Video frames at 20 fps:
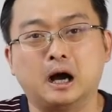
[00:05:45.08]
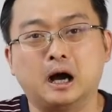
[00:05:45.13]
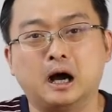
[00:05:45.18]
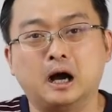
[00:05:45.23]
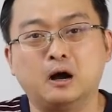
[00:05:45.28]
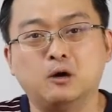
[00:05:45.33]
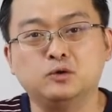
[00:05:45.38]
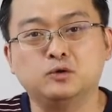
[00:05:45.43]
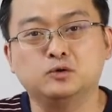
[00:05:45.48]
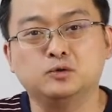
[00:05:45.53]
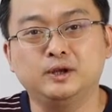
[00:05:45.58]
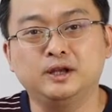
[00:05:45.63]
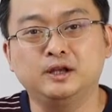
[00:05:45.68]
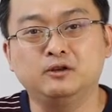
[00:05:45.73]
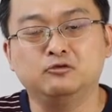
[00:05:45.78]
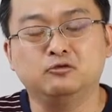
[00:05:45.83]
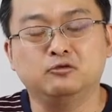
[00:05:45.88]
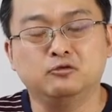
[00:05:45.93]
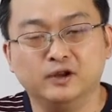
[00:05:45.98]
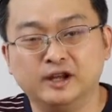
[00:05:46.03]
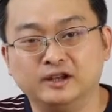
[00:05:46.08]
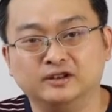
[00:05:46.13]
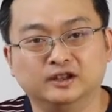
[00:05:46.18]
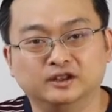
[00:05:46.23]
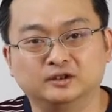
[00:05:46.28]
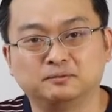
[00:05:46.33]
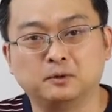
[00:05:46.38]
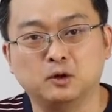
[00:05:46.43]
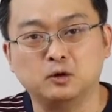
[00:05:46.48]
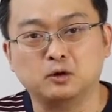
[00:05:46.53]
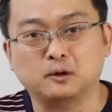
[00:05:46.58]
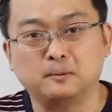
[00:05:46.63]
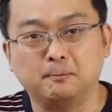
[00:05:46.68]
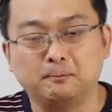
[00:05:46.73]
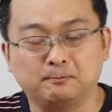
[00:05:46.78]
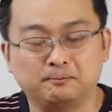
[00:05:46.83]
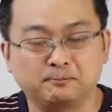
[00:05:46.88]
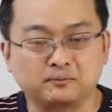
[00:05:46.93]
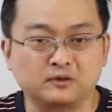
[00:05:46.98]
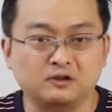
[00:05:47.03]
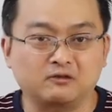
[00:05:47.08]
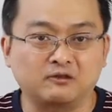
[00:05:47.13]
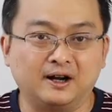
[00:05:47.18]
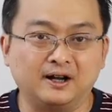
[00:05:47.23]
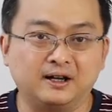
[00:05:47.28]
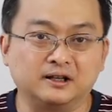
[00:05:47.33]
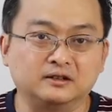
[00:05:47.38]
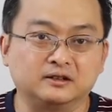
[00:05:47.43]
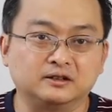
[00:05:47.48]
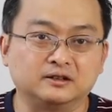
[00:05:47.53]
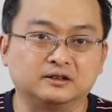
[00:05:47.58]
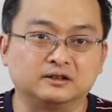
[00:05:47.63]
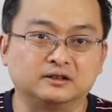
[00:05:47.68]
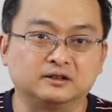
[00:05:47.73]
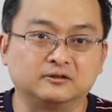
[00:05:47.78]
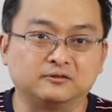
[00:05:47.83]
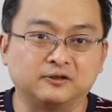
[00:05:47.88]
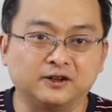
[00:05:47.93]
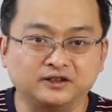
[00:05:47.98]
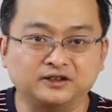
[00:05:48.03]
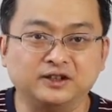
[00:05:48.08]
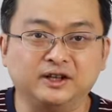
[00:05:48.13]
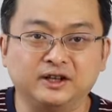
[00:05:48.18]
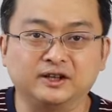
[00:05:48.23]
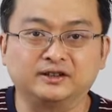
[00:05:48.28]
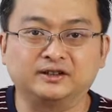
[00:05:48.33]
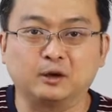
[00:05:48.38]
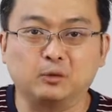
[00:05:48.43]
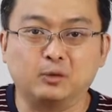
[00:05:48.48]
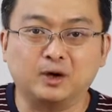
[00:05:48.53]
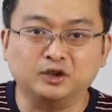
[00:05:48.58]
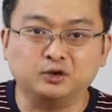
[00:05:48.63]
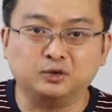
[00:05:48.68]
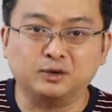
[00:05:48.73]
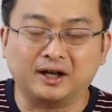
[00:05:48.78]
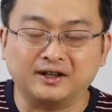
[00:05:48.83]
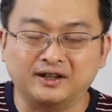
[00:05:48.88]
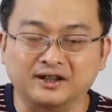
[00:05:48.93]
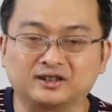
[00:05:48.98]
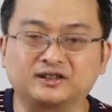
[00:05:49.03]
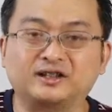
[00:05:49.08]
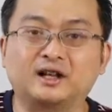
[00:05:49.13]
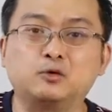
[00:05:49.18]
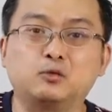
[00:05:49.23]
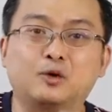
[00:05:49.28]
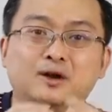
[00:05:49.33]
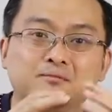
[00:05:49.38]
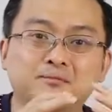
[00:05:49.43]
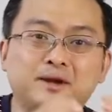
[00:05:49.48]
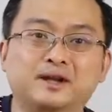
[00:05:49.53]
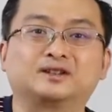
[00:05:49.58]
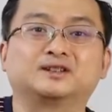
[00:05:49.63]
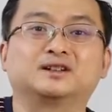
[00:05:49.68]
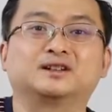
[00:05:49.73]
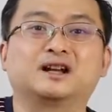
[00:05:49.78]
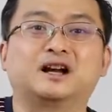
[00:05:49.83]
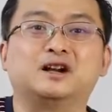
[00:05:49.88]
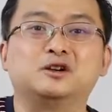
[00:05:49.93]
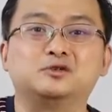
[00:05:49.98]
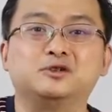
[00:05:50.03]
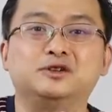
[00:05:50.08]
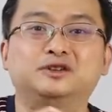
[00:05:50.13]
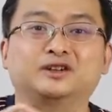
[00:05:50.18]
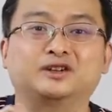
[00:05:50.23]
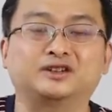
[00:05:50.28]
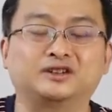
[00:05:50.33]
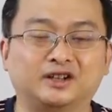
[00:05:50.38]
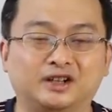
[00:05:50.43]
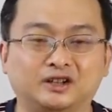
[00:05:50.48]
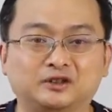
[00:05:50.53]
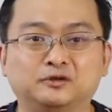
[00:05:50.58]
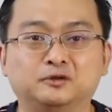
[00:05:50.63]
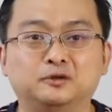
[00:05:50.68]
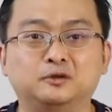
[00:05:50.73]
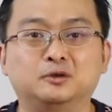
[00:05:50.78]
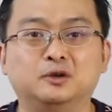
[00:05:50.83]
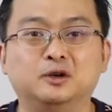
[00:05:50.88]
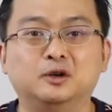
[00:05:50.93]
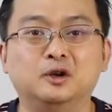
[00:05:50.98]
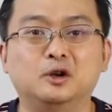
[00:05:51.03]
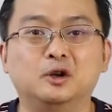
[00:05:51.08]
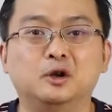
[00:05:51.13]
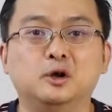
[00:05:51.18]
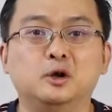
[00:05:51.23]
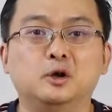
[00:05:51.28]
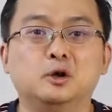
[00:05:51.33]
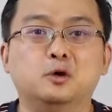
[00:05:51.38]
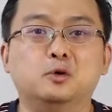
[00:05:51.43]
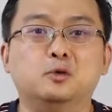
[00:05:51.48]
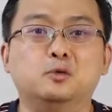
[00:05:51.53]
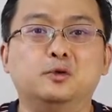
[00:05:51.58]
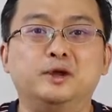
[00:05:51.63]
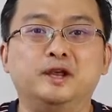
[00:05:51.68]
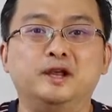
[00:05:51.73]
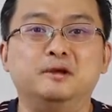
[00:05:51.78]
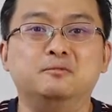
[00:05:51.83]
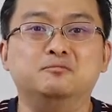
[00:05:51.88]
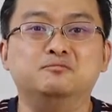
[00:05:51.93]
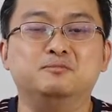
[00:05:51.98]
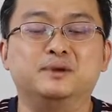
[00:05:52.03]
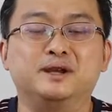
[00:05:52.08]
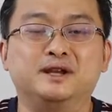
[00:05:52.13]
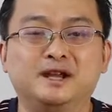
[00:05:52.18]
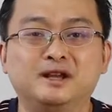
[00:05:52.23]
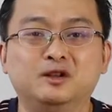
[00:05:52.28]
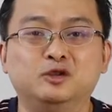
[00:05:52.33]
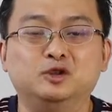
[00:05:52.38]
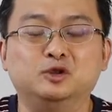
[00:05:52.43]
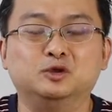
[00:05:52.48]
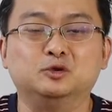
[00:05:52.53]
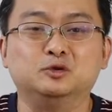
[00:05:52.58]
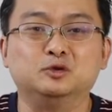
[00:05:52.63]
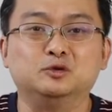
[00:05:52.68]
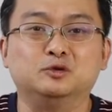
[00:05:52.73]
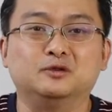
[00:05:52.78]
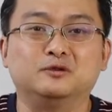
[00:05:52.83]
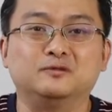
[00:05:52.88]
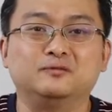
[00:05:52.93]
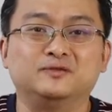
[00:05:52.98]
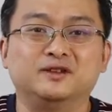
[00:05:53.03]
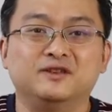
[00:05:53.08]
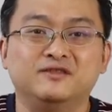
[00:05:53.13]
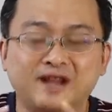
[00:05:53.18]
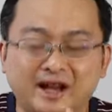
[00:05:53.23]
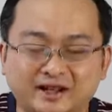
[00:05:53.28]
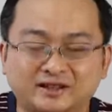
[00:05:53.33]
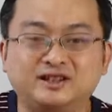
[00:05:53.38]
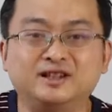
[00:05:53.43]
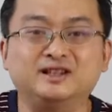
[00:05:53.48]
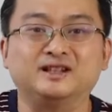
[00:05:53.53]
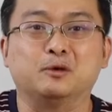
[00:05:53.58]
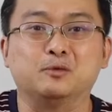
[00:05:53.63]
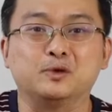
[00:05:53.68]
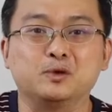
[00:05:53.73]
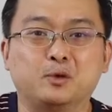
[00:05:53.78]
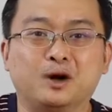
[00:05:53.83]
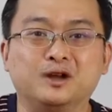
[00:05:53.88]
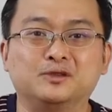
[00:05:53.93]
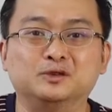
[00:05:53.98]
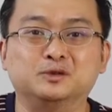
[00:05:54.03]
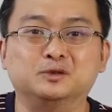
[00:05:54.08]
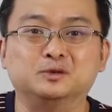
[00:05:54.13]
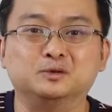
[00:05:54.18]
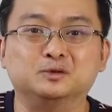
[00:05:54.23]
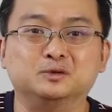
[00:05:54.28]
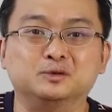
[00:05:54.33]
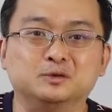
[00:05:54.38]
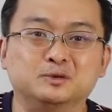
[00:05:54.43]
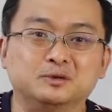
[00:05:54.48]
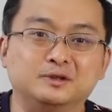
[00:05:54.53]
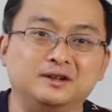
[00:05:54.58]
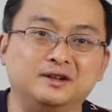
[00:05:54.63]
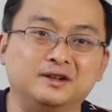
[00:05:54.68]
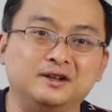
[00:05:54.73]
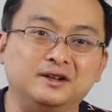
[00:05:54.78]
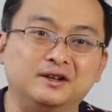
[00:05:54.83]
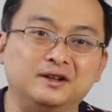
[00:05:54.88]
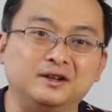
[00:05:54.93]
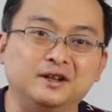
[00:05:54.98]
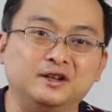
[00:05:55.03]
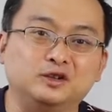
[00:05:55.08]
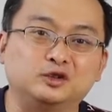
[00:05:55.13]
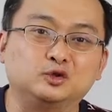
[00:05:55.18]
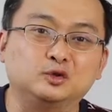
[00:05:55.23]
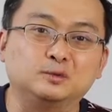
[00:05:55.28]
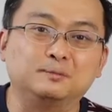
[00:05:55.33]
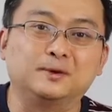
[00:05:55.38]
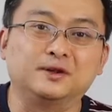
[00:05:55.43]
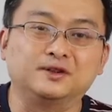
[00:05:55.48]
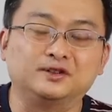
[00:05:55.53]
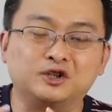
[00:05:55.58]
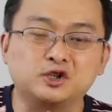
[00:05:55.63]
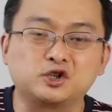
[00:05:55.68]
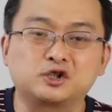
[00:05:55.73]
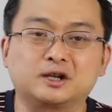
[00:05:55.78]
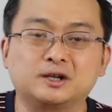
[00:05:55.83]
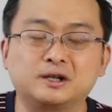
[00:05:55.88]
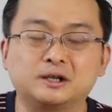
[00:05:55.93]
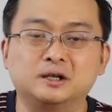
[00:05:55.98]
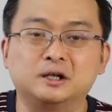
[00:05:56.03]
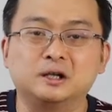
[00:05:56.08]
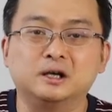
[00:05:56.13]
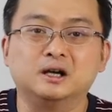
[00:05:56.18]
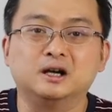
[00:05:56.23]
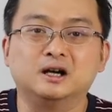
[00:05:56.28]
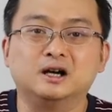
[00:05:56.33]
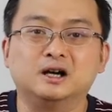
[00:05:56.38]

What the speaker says: how do we read this book? All right. The first thing is that once we understand what makes a country successful, the next thing that we want to do is to position